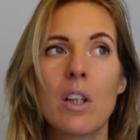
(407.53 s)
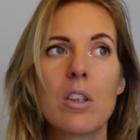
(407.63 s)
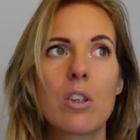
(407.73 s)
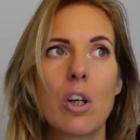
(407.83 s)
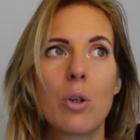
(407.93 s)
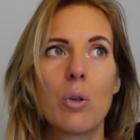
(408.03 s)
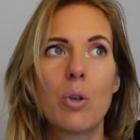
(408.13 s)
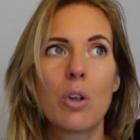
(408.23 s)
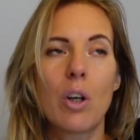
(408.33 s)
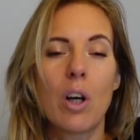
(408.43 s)
So
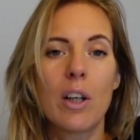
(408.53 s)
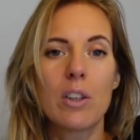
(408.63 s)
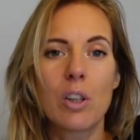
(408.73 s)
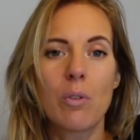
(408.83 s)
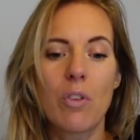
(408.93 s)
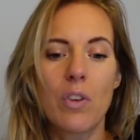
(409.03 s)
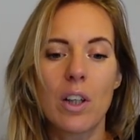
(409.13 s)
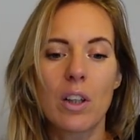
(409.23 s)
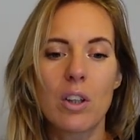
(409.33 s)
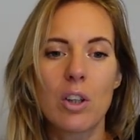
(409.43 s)
I don't
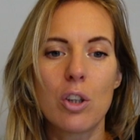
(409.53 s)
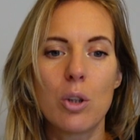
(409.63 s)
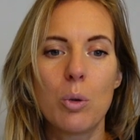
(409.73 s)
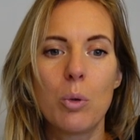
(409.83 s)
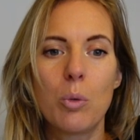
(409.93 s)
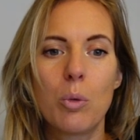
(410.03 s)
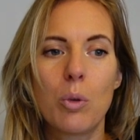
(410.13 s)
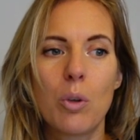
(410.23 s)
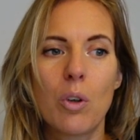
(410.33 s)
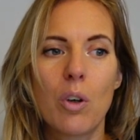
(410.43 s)
think
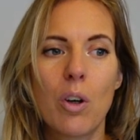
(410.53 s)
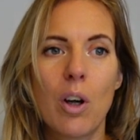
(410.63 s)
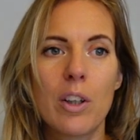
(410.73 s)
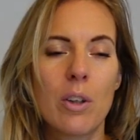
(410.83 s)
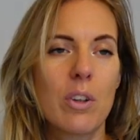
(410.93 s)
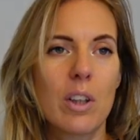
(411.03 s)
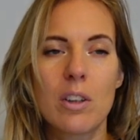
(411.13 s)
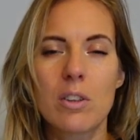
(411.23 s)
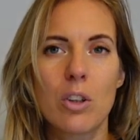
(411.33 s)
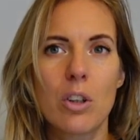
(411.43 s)

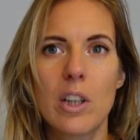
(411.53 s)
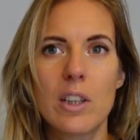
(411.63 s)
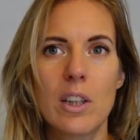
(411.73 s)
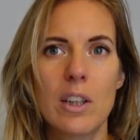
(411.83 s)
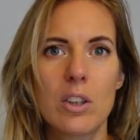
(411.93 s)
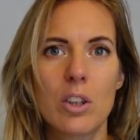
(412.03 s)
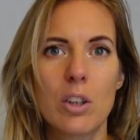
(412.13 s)
it's a good idea